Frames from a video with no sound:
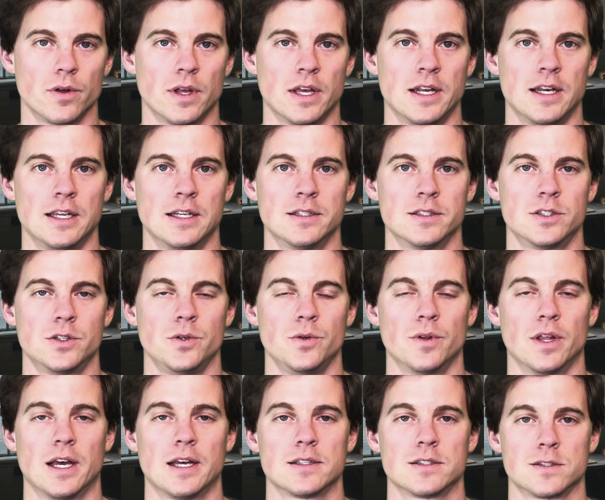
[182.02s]
and into
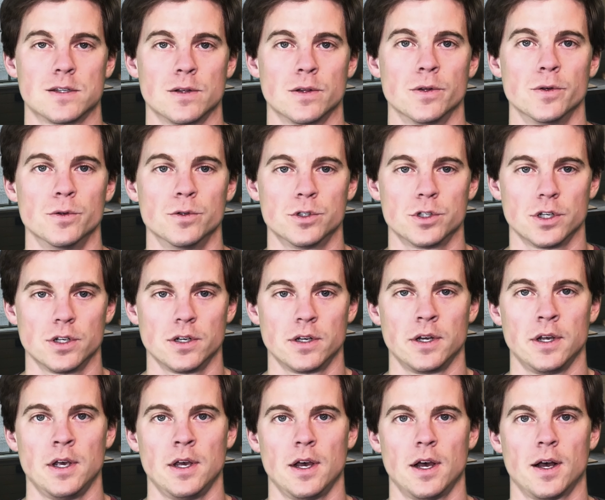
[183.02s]
that solution.
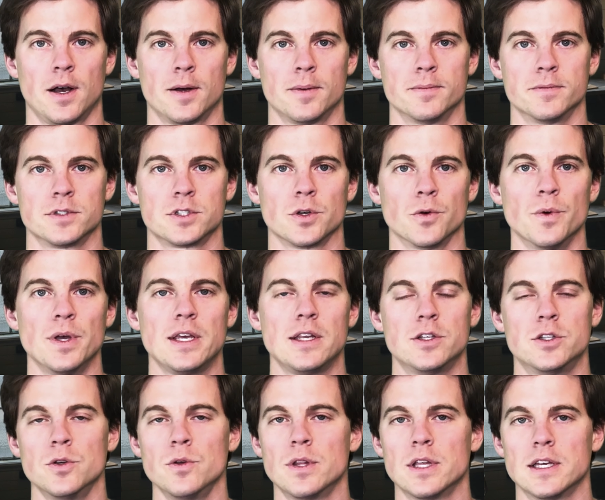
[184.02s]
So we
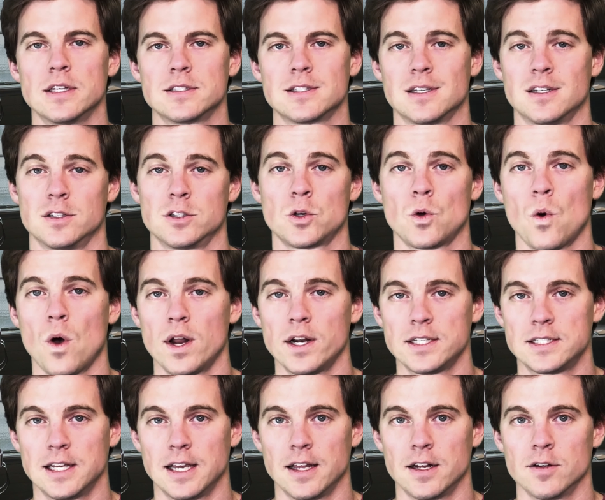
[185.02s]
do this, and it's
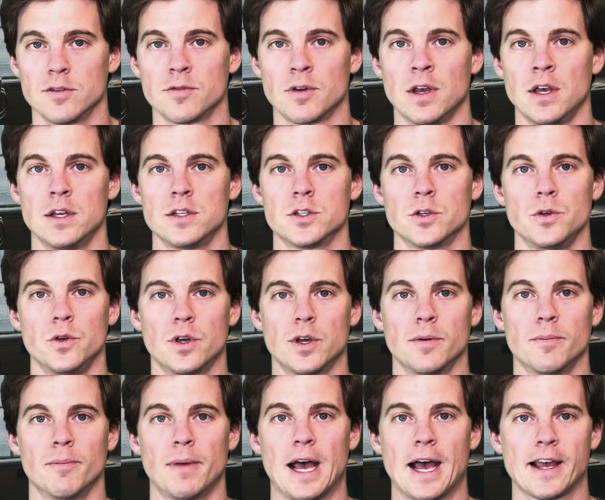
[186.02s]
quantitative, so you
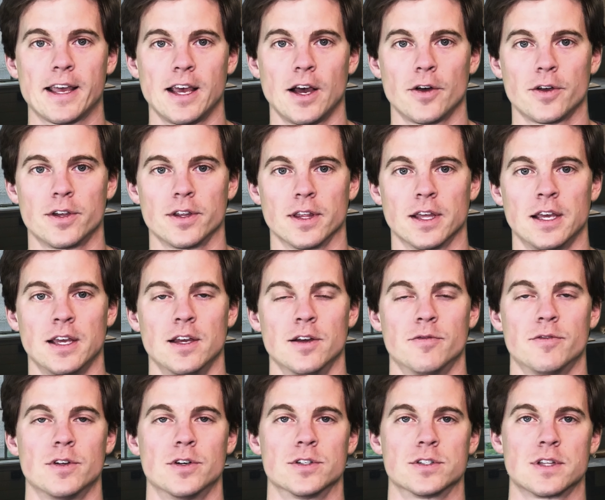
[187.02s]
can back calculate if
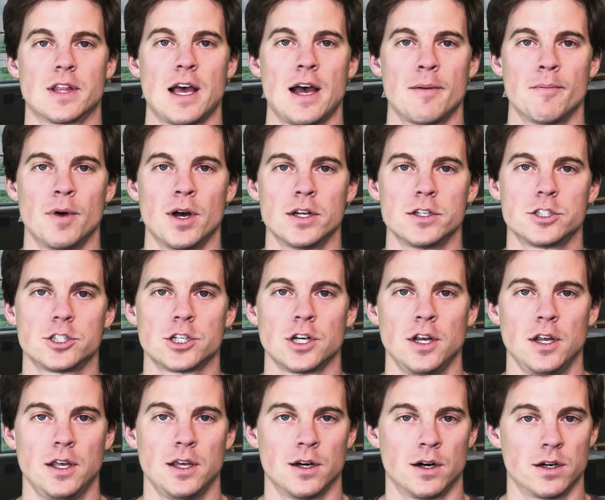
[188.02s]
there's that much
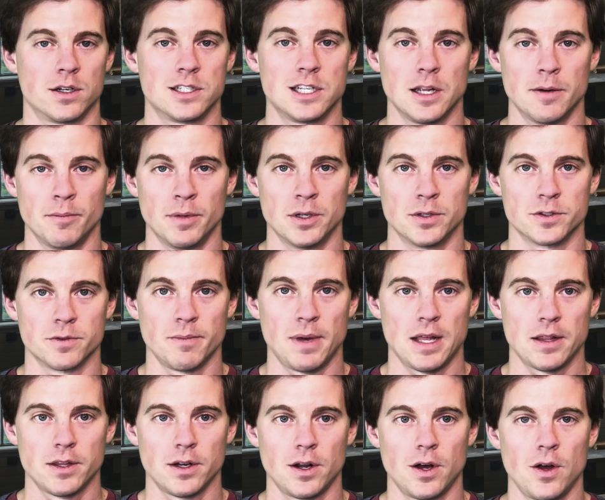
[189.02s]
in our 10 mils of
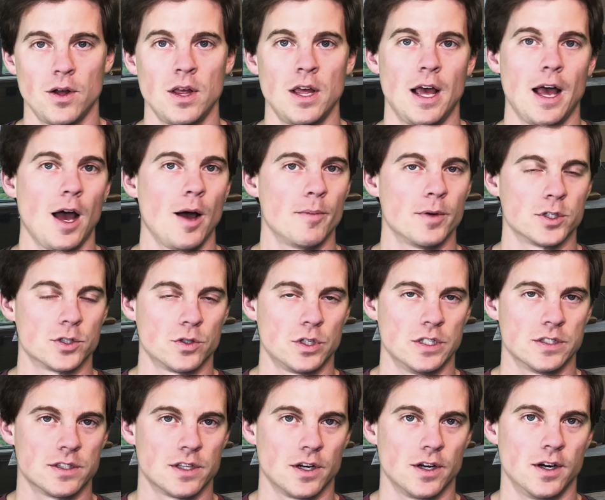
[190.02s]
methanol, how much
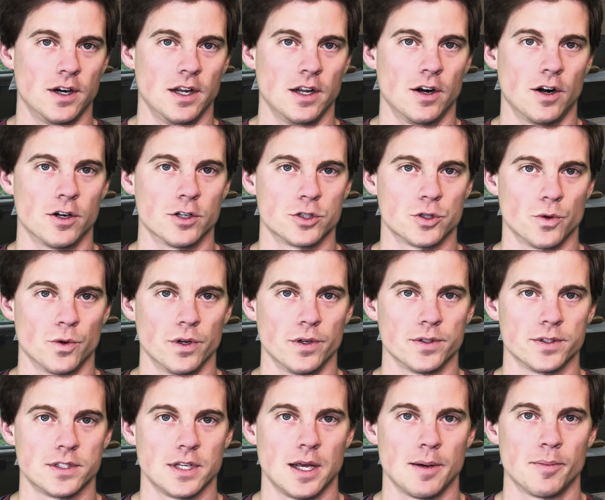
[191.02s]
is there in our soil
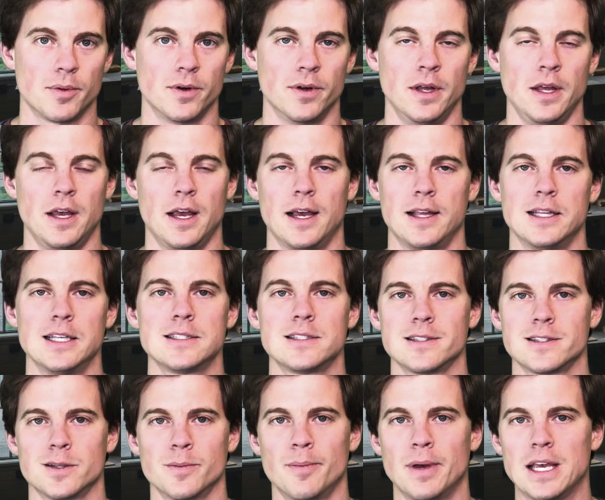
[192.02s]
sample. And this
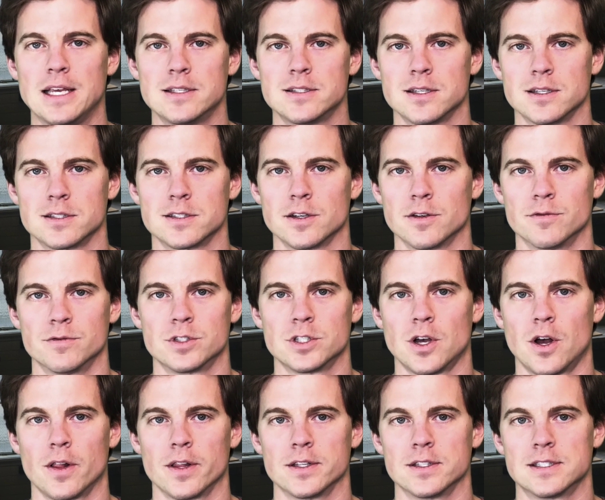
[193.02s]
is the basis of
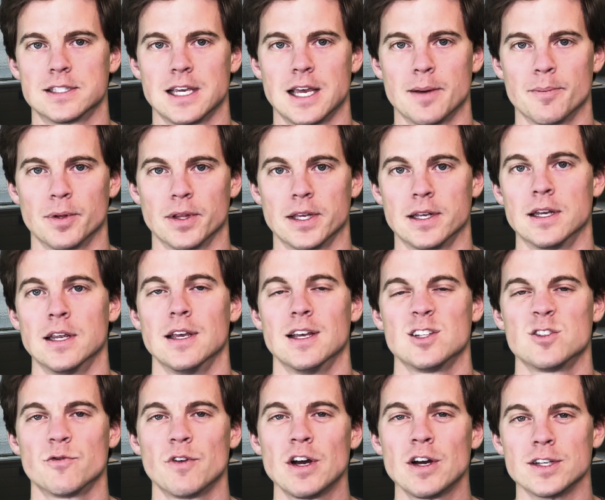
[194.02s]
solid sampling.
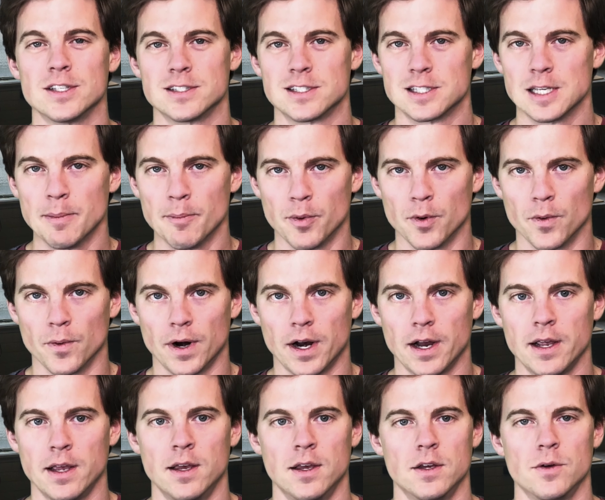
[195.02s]
It's very simple,
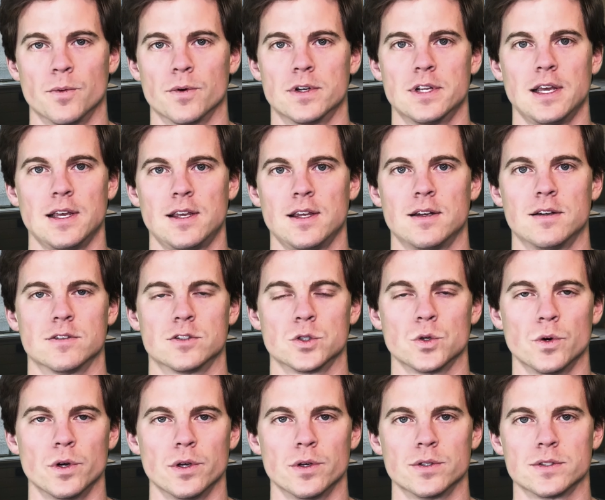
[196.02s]
right? We're taking
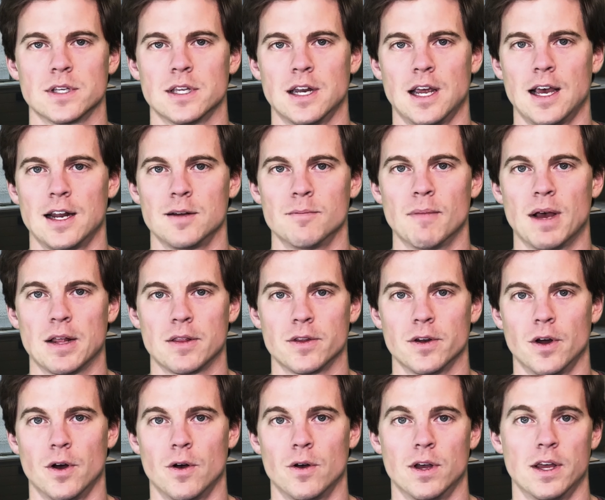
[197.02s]
soils and adding
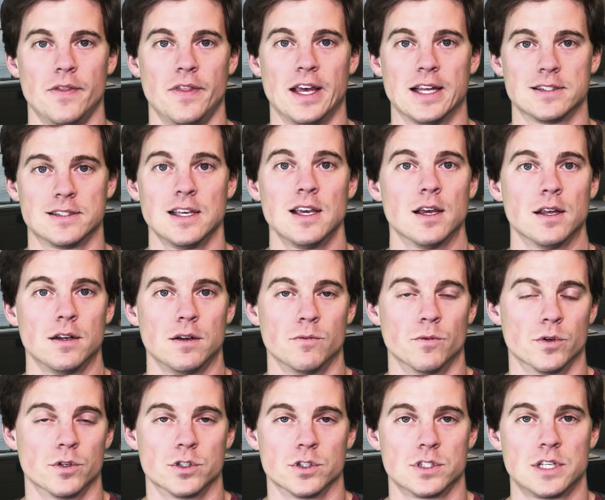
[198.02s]
methanol, and that's it, and
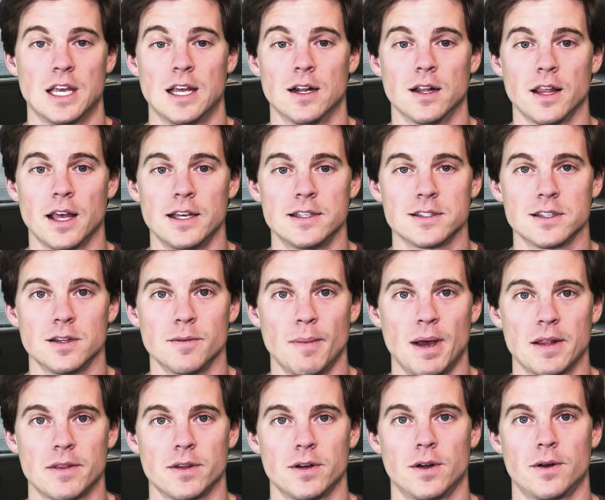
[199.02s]
we're just analyzing the
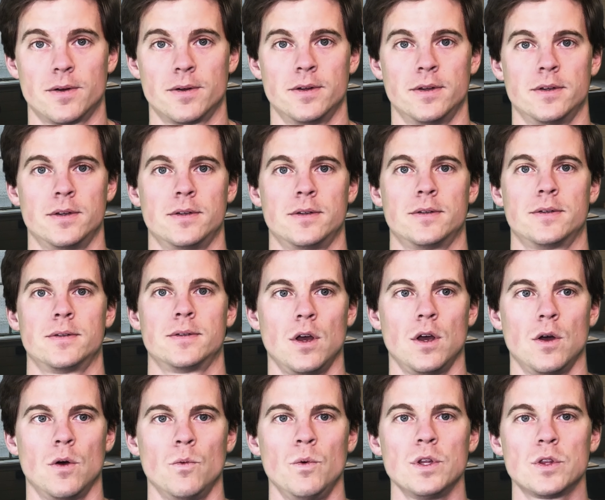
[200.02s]
methanol.
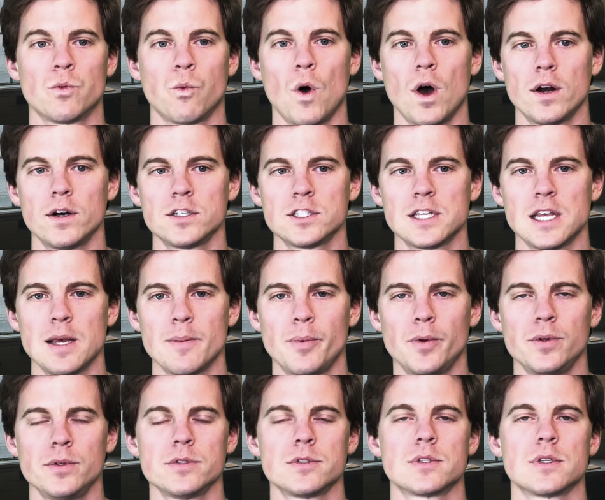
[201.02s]
With water
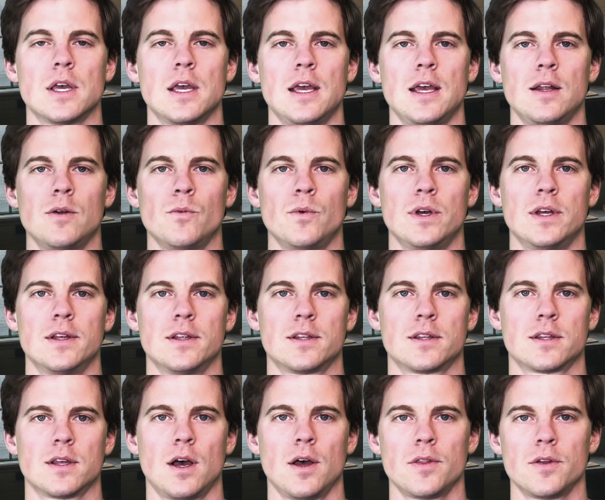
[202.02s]
samples and
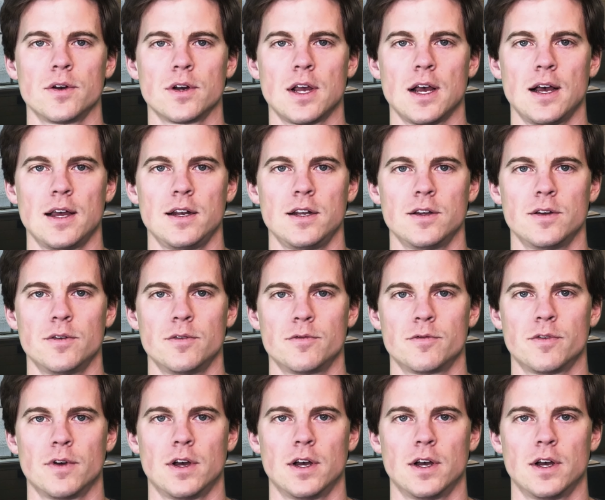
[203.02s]
with other kind of